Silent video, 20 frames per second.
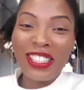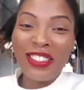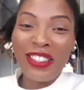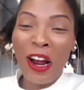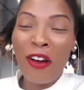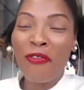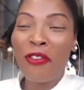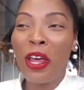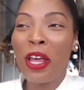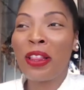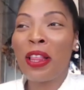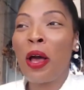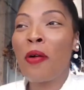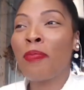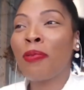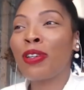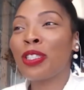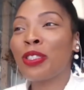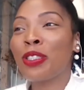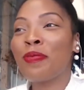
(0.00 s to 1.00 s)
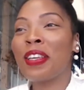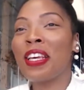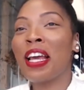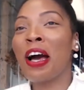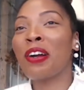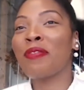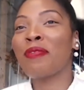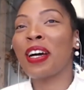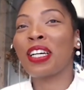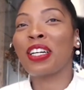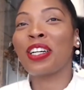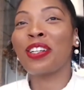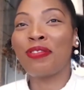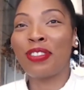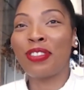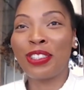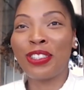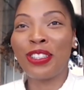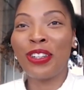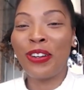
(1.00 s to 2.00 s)
And I feel like that pushed me out of my comfort
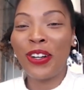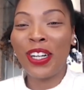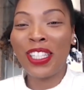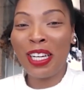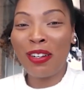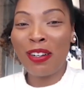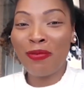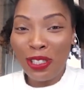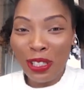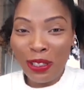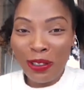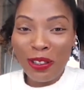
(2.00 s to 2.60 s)
zone, because I'm so